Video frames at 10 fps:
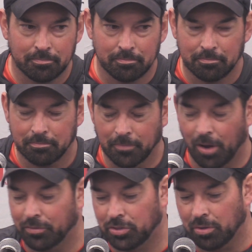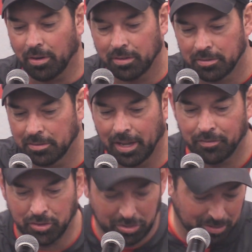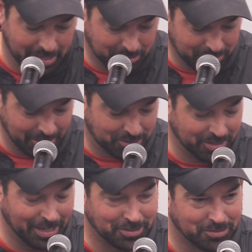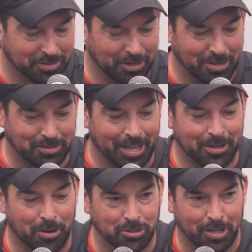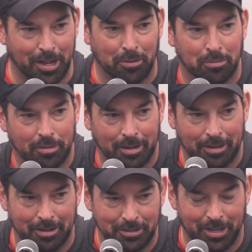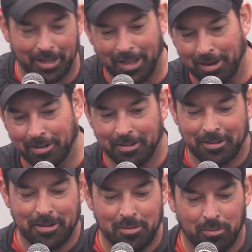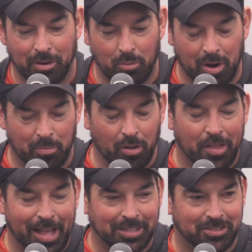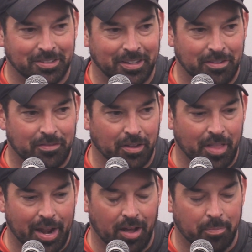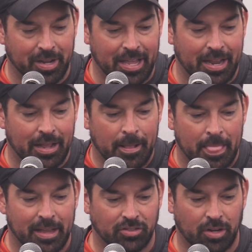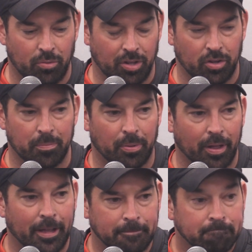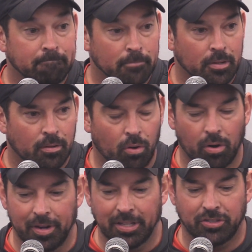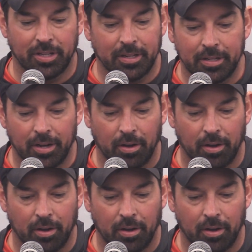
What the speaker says: turnovers. Oh, for sure. Yeah, for sure. That's it. That's, you know, as the head coach now, you got to kind of wear both hats and feel that out. But again, is it a really good play? Or is it, you